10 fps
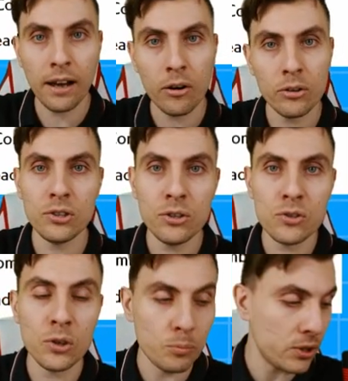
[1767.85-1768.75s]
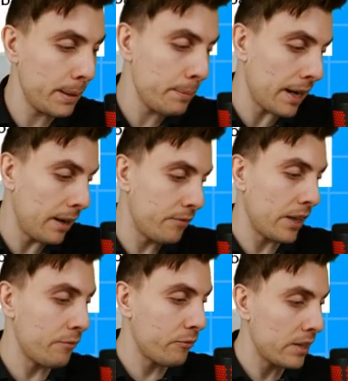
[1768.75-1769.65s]
on YouTube. So keep an eye out for
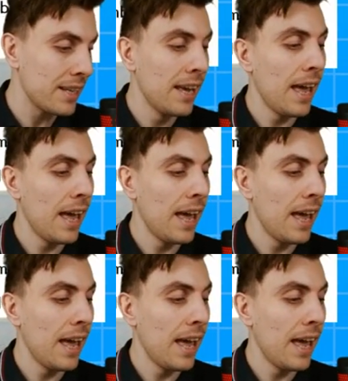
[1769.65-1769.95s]
that, friends.